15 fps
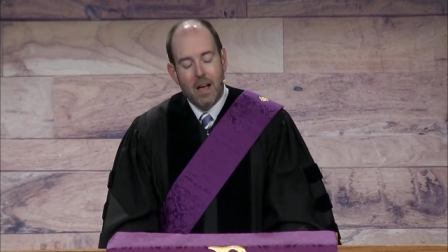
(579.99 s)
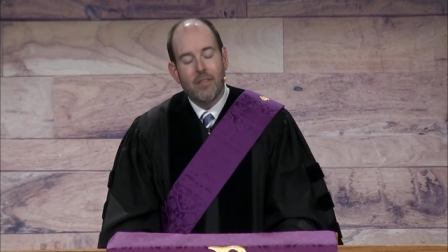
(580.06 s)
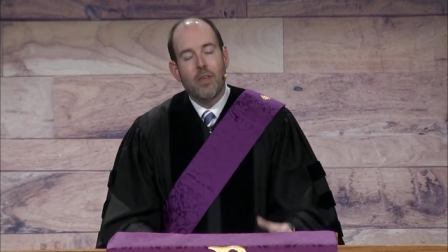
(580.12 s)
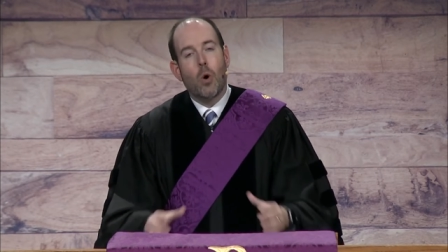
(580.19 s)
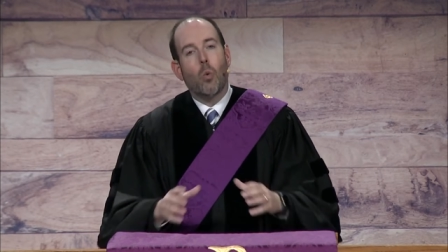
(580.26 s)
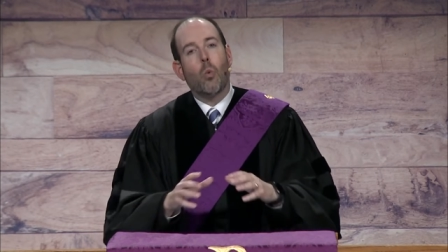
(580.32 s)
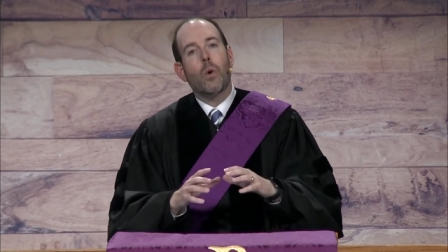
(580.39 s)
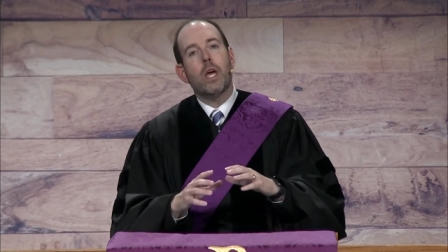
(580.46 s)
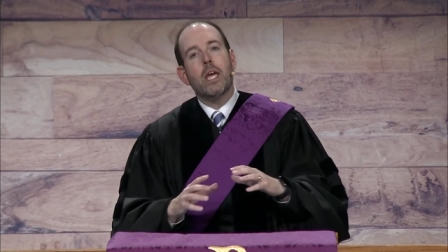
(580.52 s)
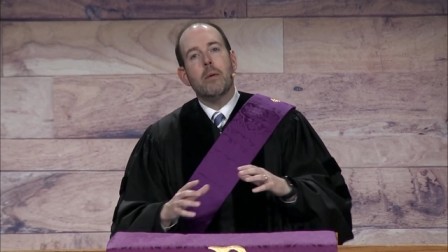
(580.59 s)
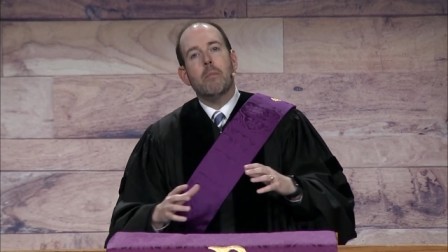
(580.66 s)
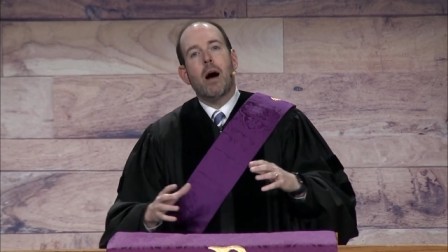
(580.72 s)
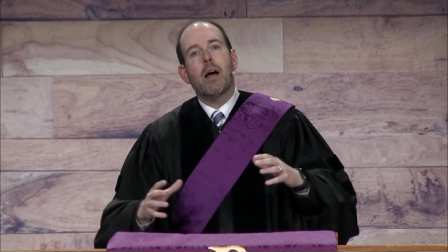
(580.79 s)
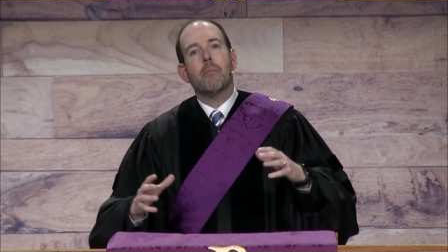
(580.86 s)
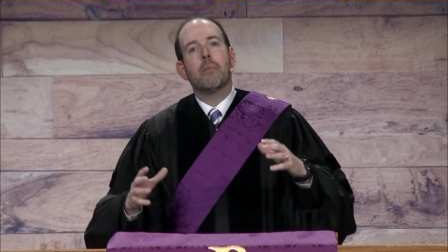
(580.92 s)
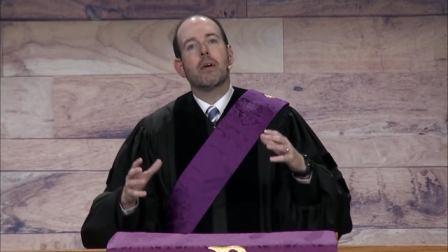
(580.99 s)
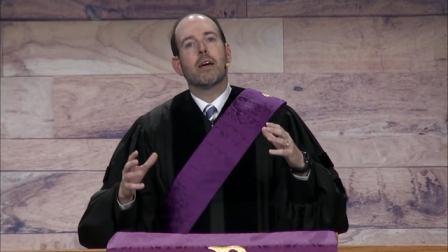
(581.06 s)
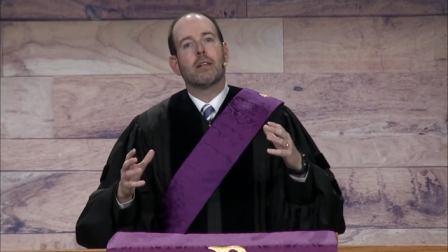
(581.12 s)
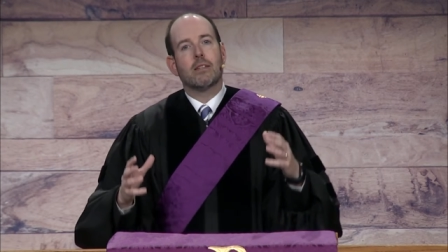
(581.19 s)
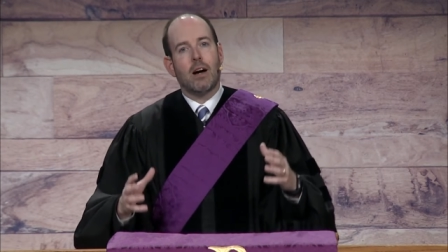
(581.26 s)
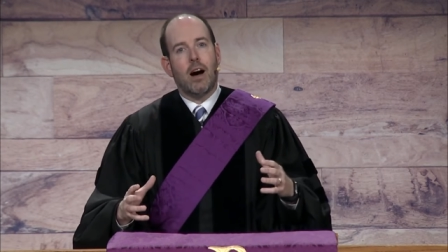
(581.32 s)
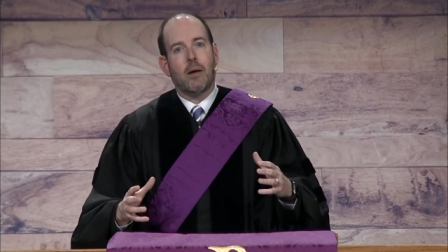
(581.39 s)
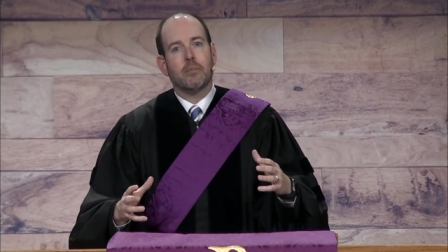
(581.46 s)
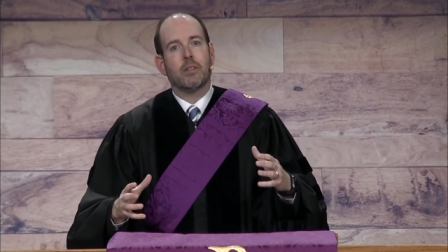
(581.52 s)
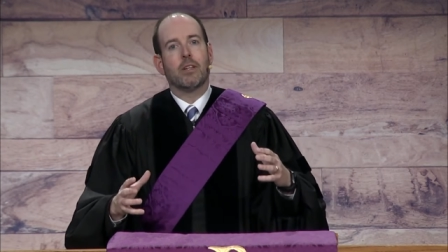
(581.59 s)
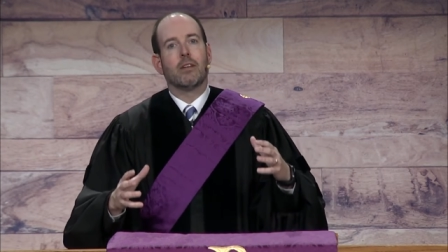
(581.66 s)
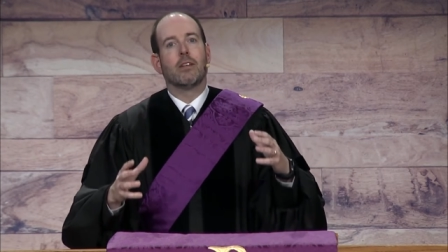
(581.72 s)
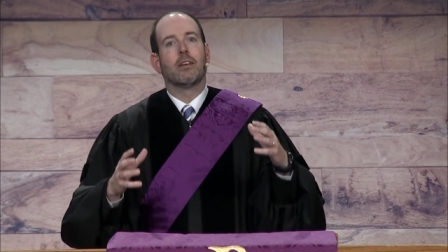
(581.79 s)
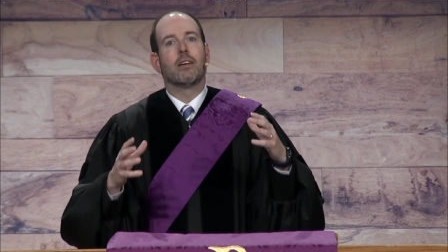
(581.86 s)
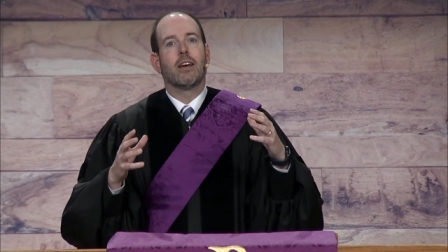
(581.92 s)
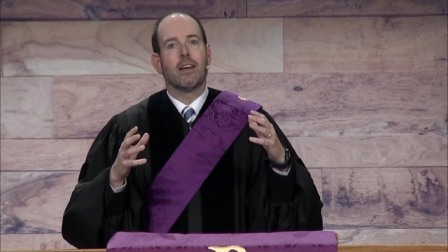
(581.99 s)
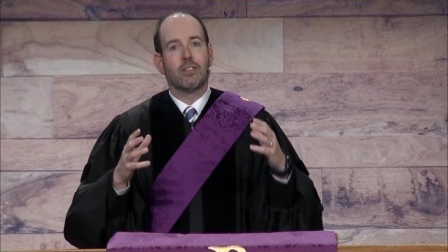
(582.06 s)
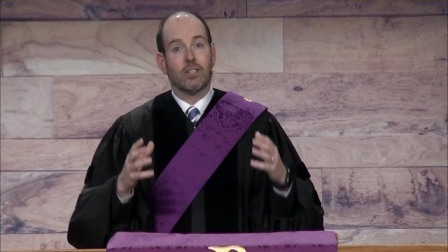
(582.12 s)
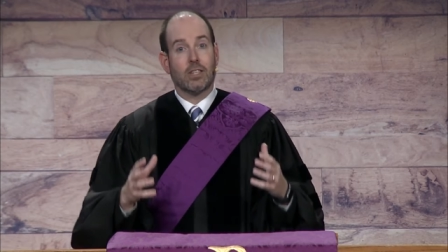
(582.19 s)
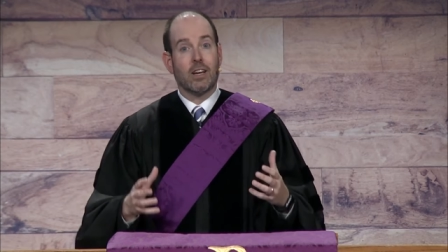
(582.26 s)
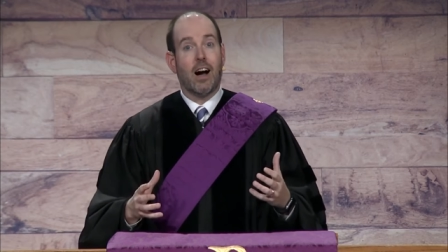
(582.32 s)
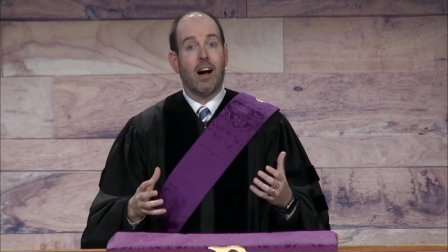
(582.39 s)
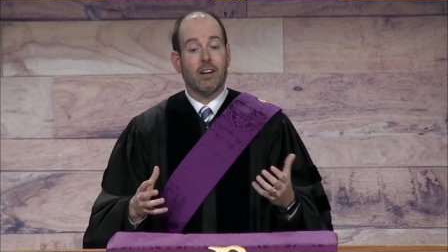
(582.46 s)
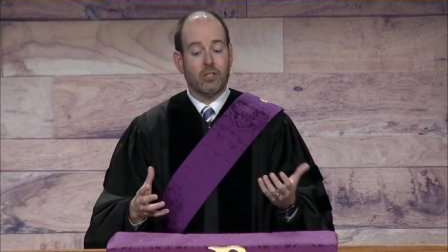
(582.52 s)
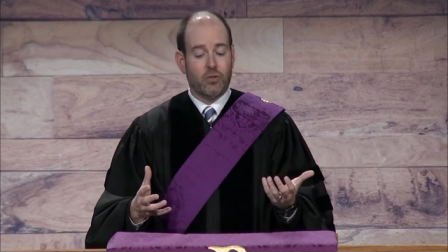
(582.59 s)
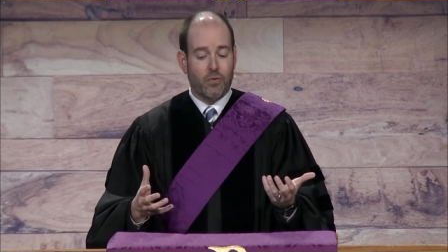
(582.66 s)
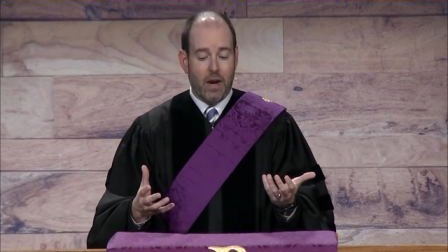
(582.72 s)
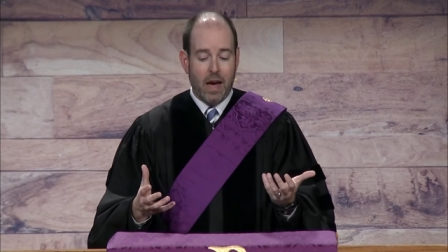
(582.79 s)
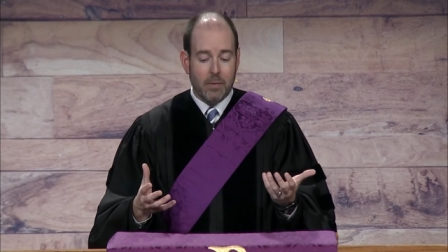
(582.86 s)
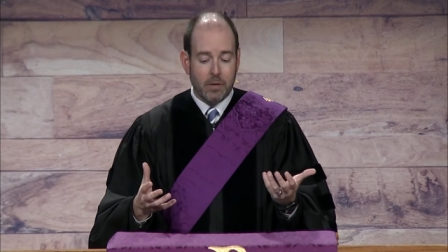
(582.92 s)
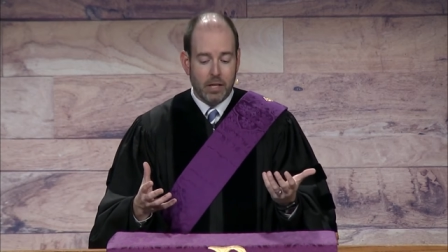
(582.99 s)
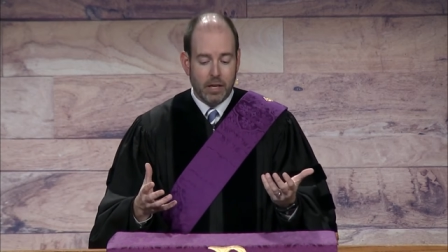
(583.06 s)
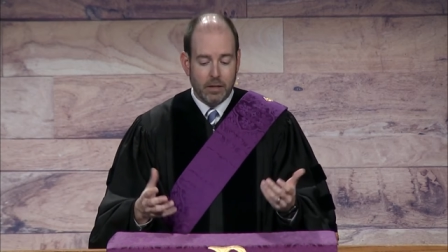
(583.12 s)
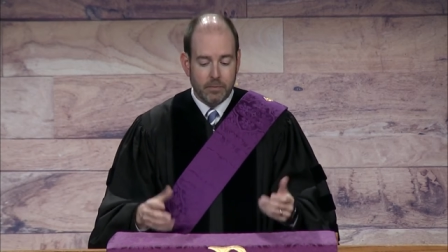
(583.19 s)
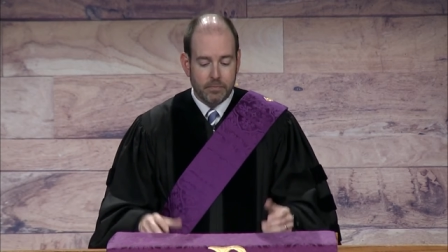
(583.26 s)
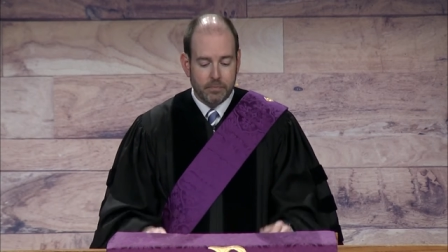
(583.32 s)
that we might be adopted into God's family.